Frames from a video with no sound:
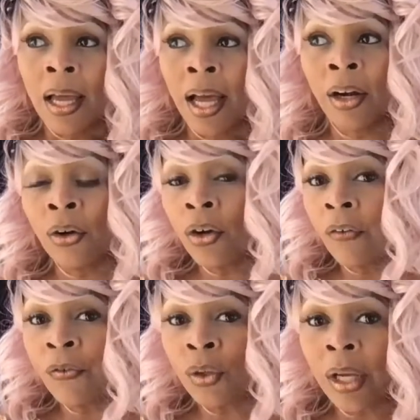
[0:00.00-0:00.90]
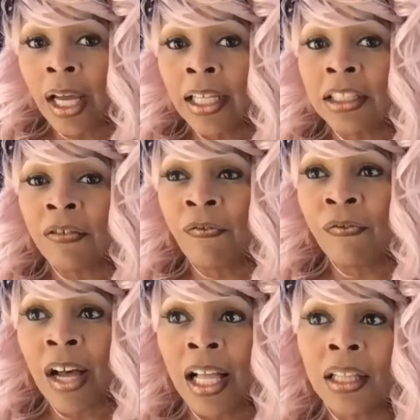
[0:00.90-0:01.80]
I don't know if you guys
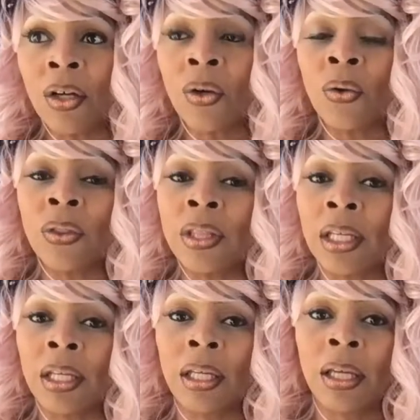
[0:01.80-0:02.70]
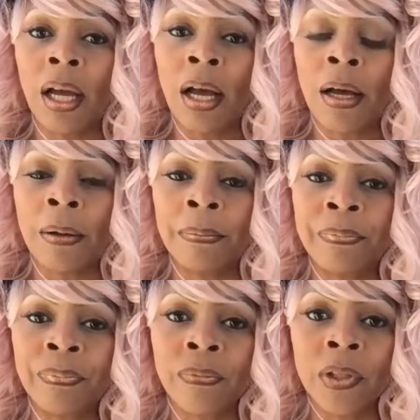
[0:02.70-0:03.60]
follow the
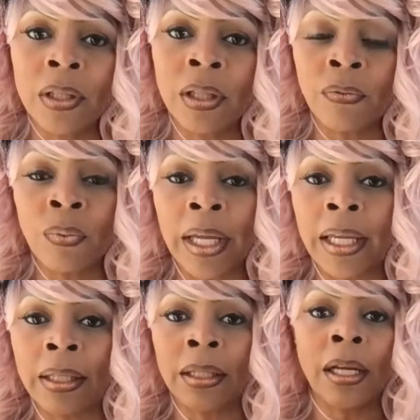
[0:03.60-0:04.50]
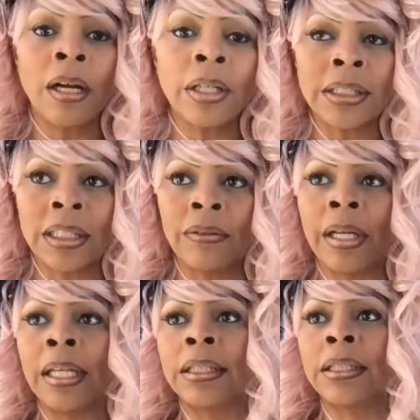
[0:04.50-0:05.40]
rate, the currency
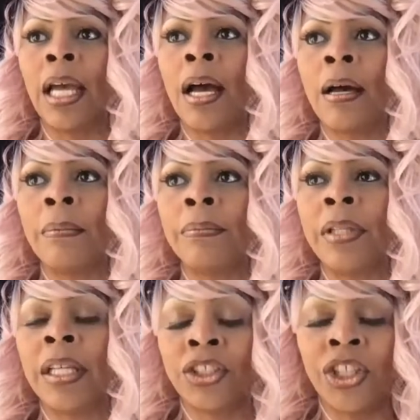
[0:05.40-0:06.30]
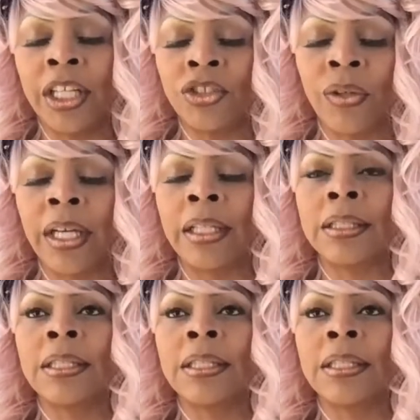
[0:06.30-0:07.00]
rates, the exchange rates.